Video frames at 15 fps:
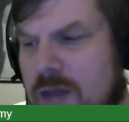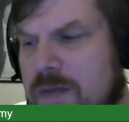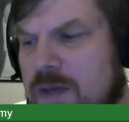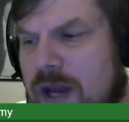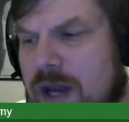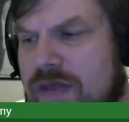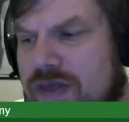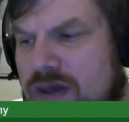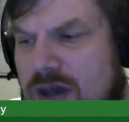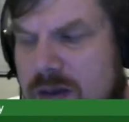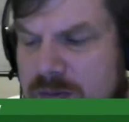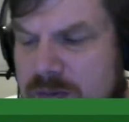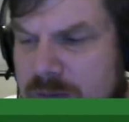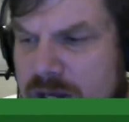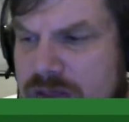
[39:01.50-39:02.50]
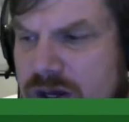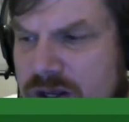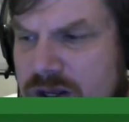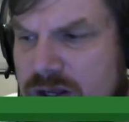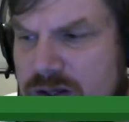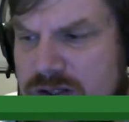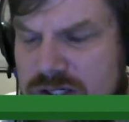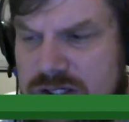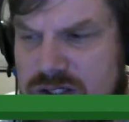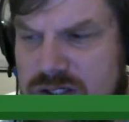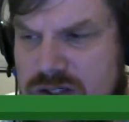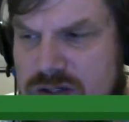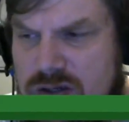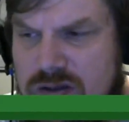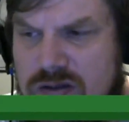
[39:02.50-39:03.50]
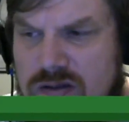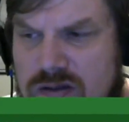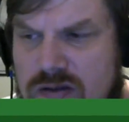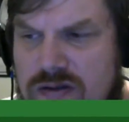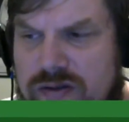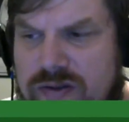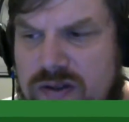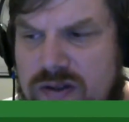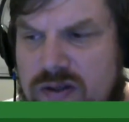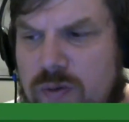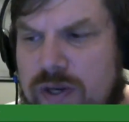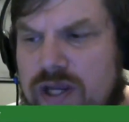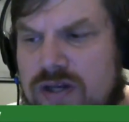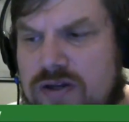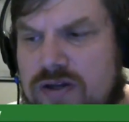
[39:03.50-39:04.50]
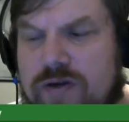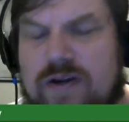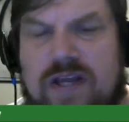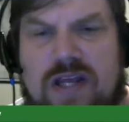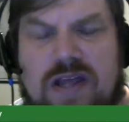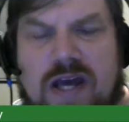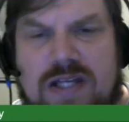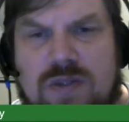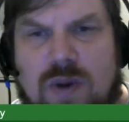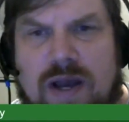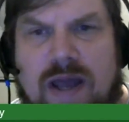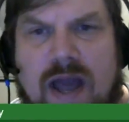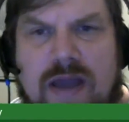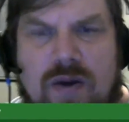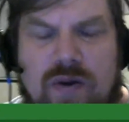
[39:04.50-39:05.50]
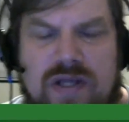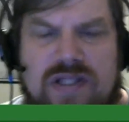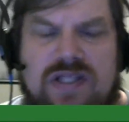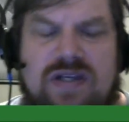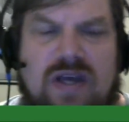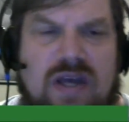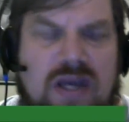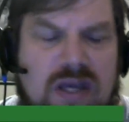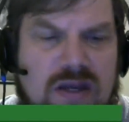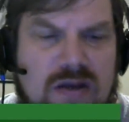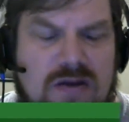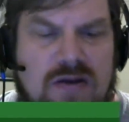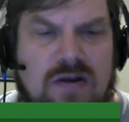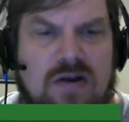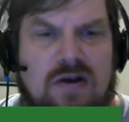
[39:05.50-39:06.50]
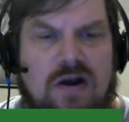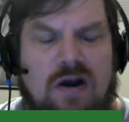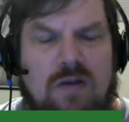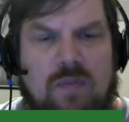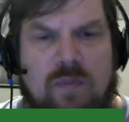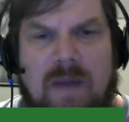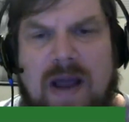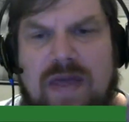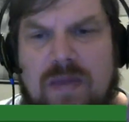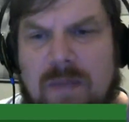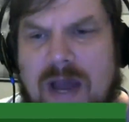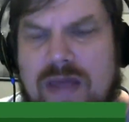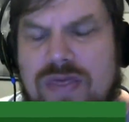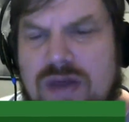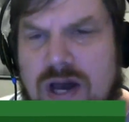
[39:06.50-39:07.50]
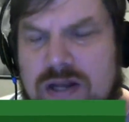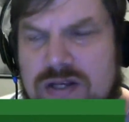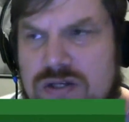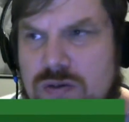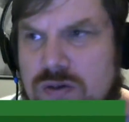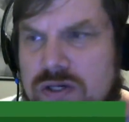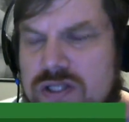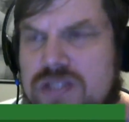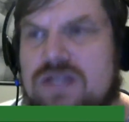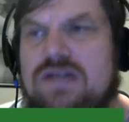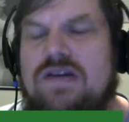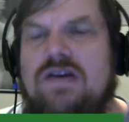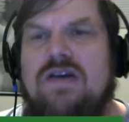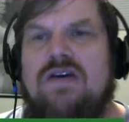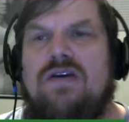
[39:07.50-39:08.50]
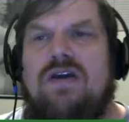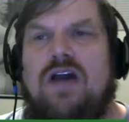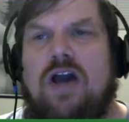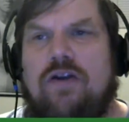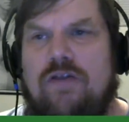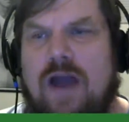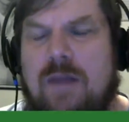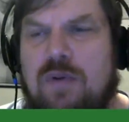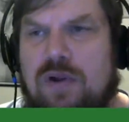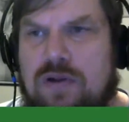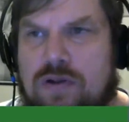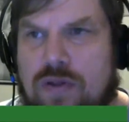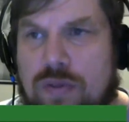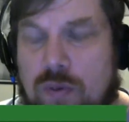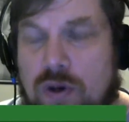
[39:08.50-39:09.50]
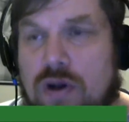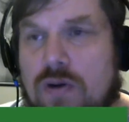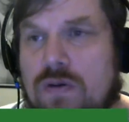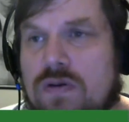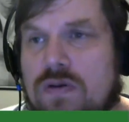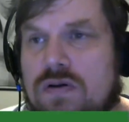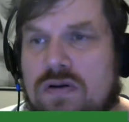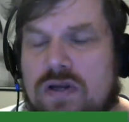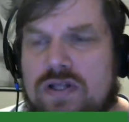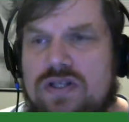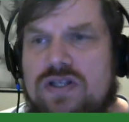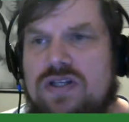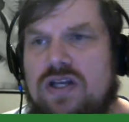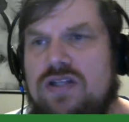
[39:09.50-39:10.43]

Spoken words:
mean, my thought is just quick and dirty. That's why I always say, or my thought is always a grapple and a throw. It's